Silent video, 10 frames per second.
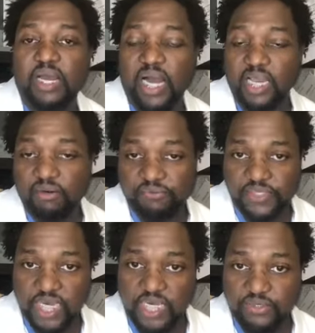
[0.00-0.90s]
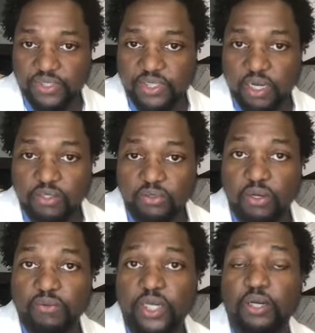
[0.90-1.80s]
I help physiatrists start and
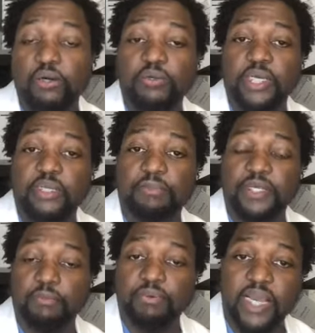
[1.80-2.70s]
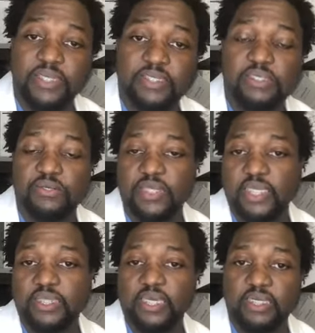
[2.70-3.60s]
grow their own independent practice so
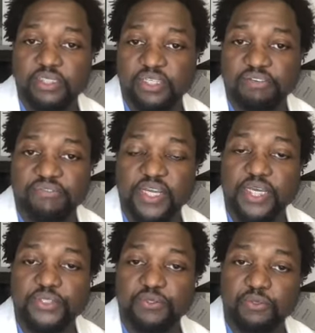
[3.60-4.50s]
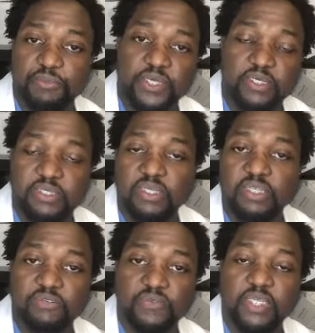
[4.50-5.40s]
that they can achieve financial independence and
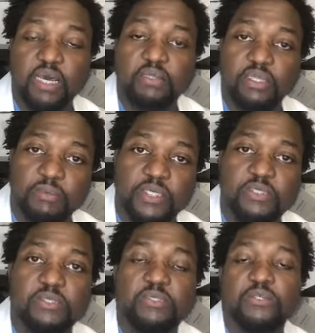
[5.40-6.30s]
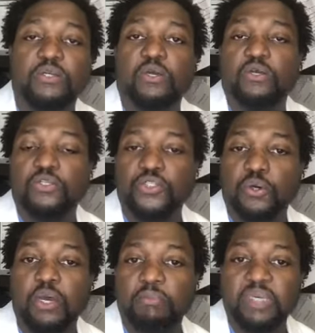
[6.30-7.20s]
live without limits.
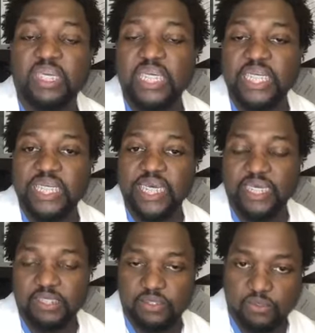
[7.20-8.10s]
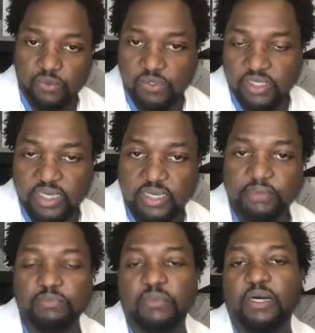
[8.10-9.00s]
Join me next Tuesday,
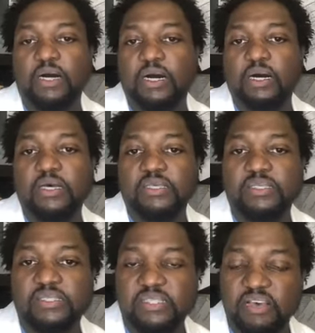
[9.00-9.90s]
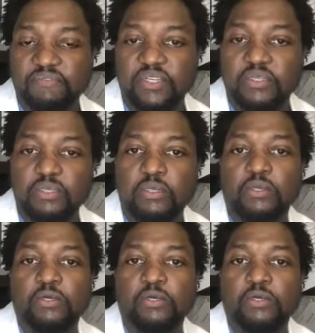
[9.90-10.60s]
7